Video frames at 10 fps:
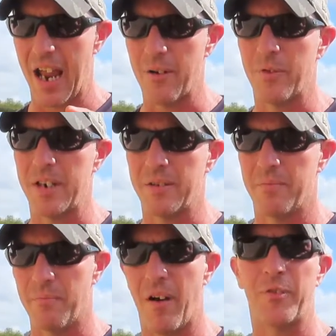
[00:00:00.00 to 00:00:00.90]
every
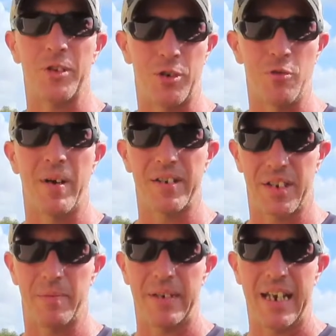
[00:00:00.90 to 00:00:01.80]
month to 2
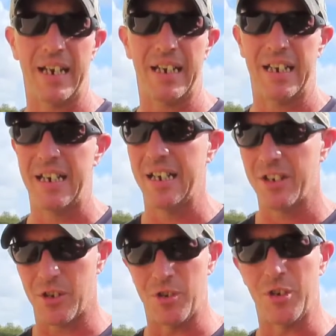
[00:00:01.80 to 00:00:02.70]
months in the beginning
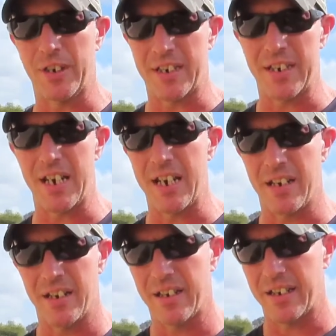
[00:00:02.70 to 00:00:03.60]
so that you can
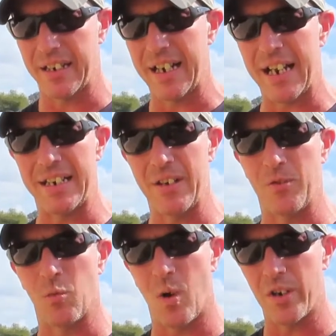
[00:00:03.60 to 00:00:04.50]
get an idea
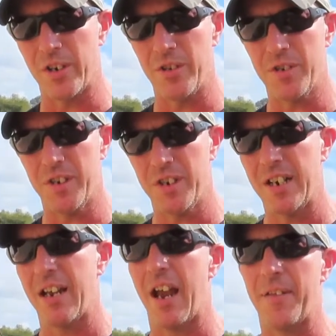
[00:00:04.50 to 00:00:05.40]
of your water usage
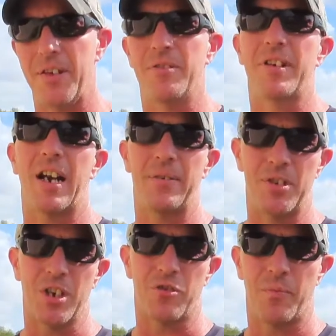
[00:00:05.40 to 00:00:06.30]
and then you can kind of
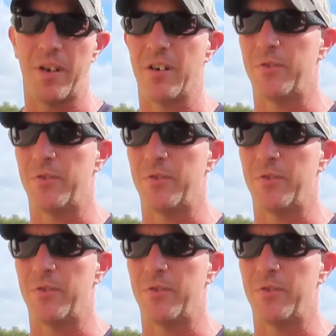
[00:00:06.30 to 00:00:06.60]
adjust from there.